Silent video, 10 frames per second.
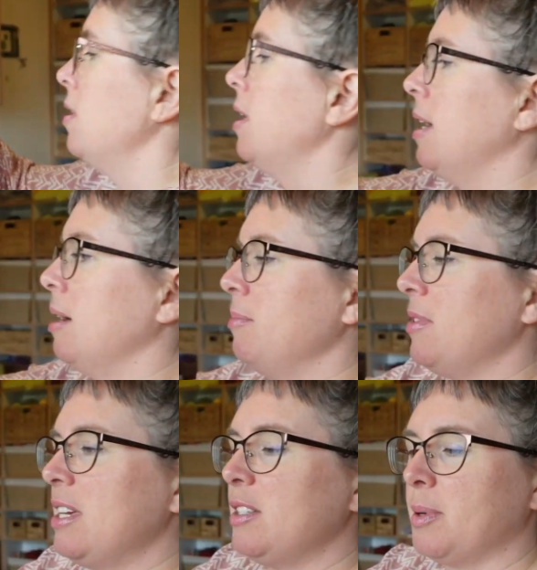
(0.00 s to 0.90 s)
Um,
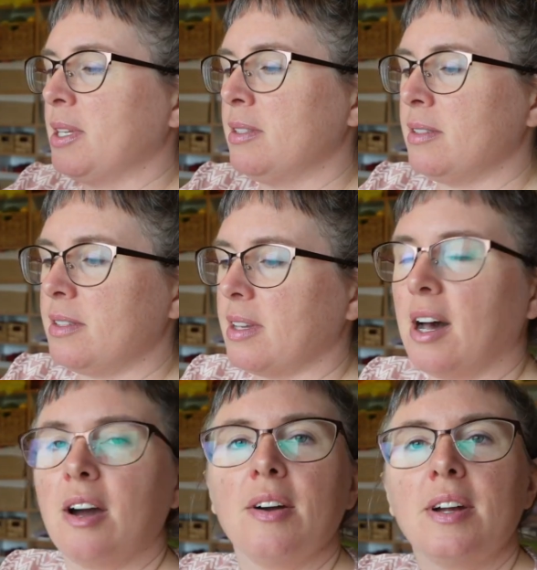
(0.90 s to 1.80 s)
these ones
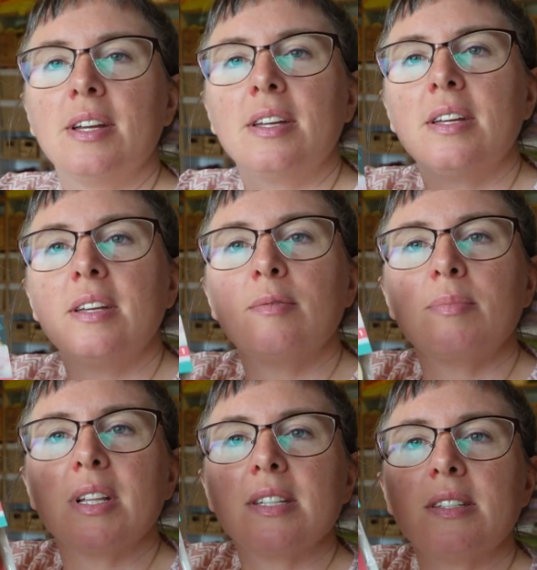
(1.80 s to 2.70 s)
are in
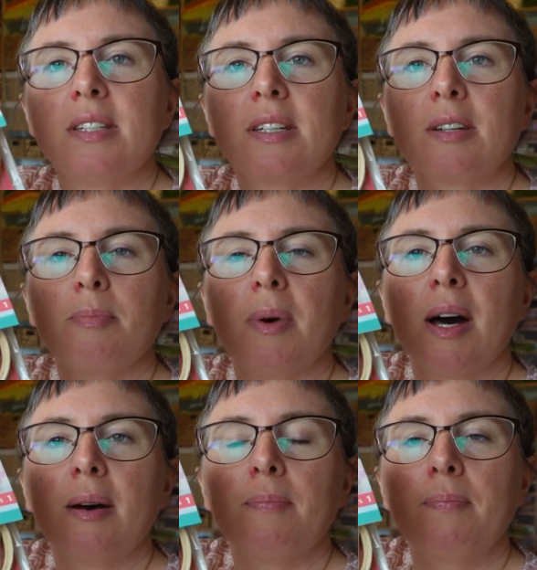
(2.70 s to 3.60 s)
plastic,
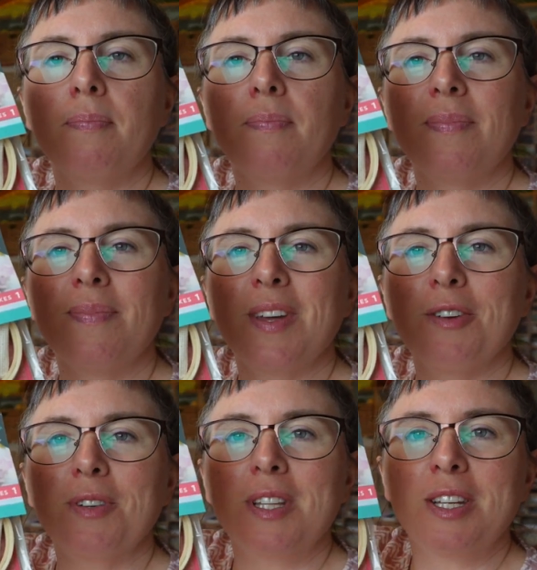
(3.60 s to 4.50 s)
but
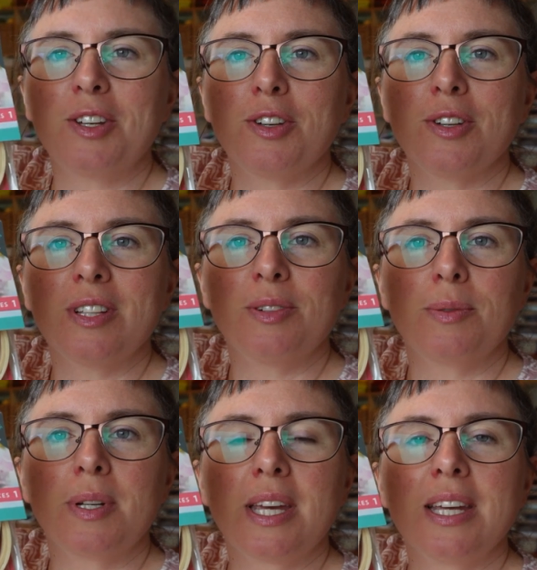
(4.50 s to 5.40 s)
they're really cute
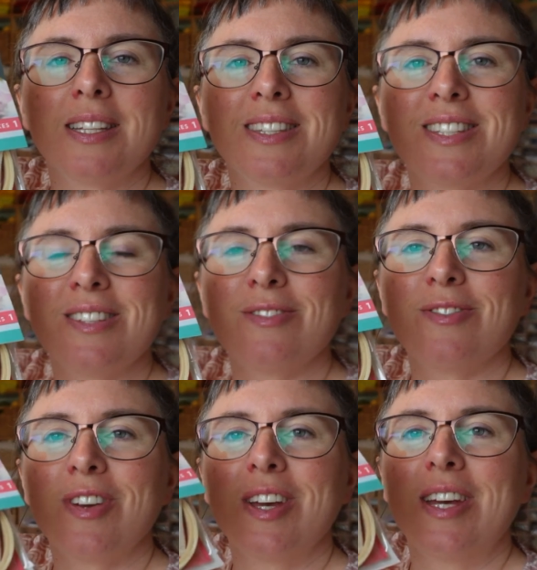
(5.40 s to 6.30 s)
little kits
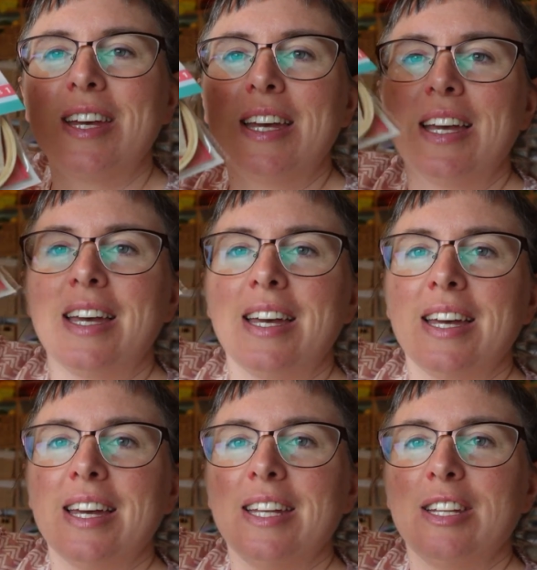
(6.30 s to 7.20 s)
if
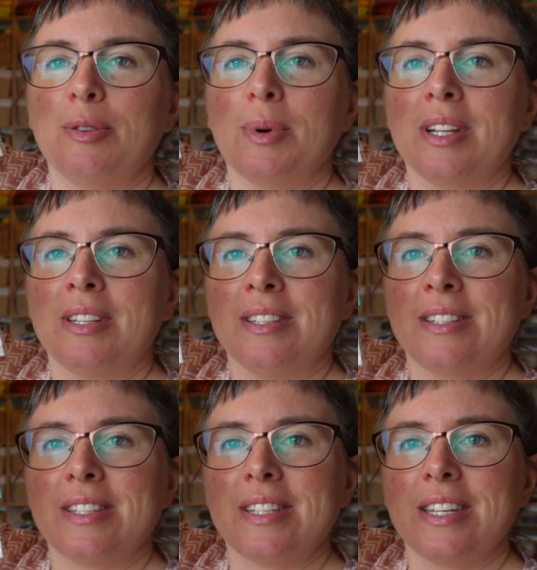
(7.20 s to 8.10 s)

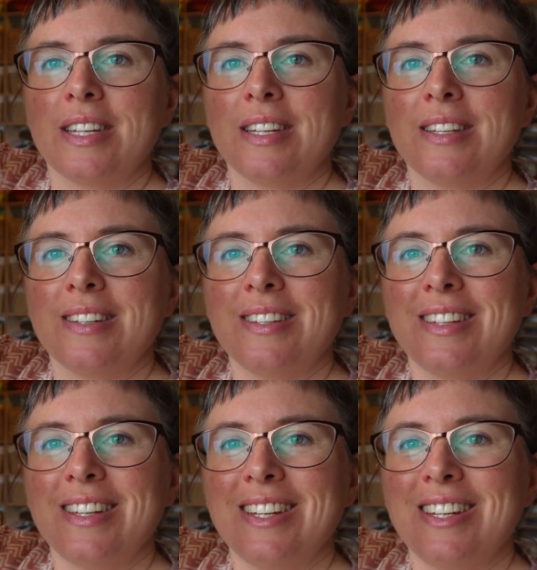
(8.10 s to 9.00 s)
anyone's
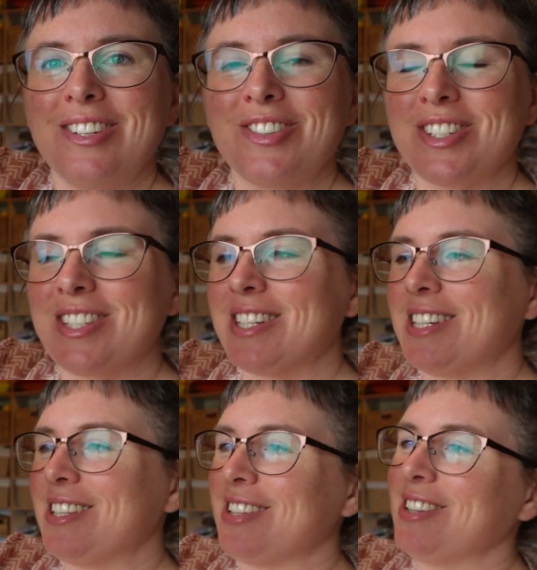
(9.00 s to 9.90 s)

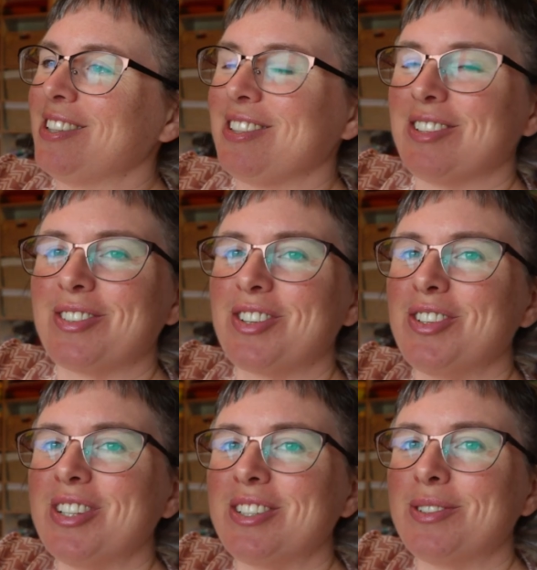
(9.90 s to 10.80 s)
interested. They're
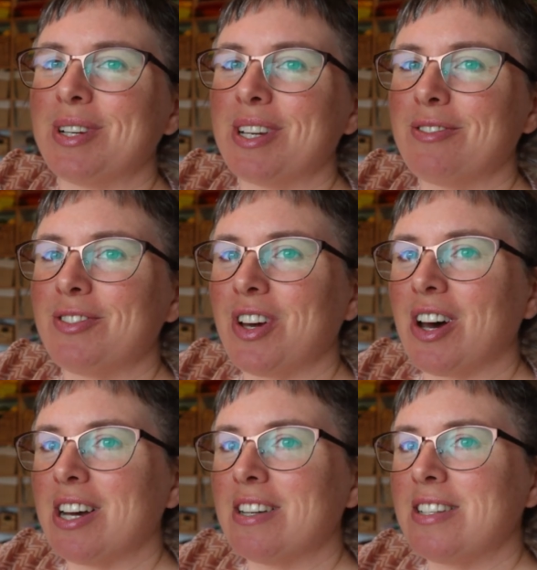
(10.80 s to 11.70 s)
cute little gift
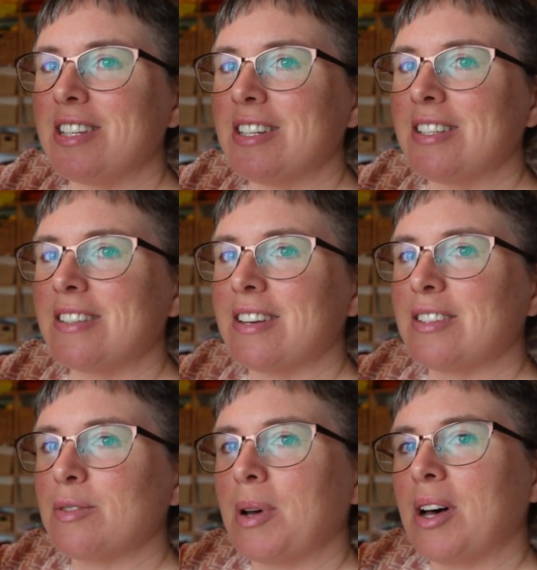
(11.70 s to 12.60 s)
ideas
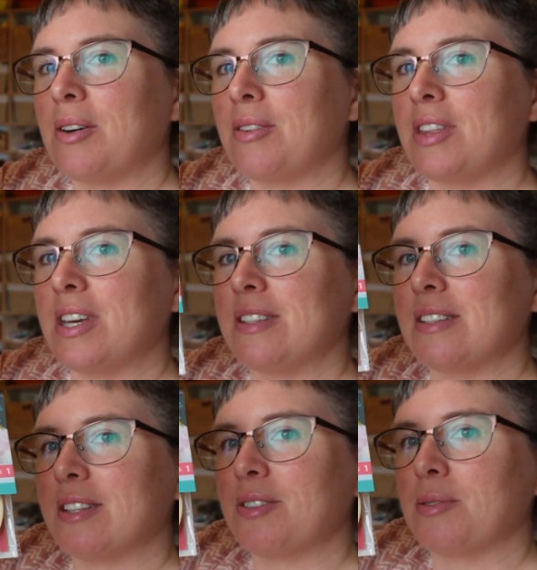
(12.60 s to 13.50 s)
as well.
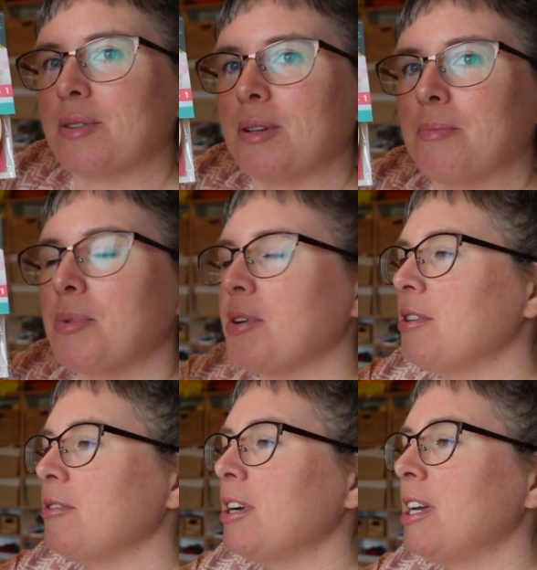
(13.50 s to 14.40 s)
These are little
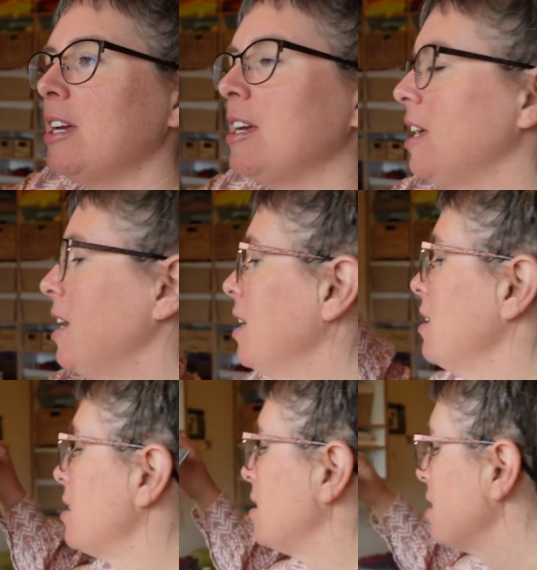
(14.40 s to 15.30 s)
embroidery
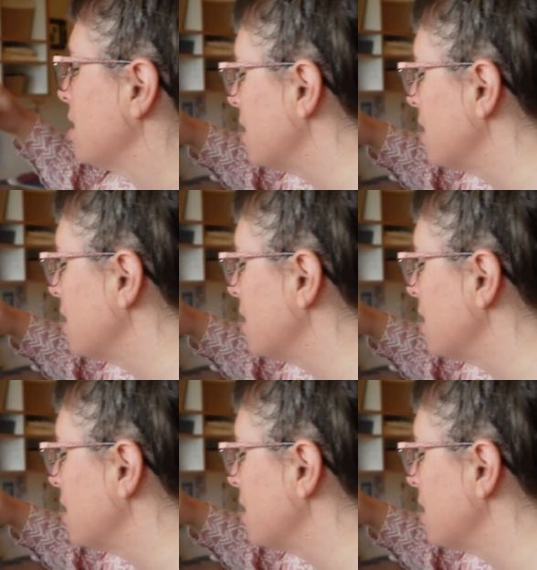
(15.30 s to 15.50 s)
kits.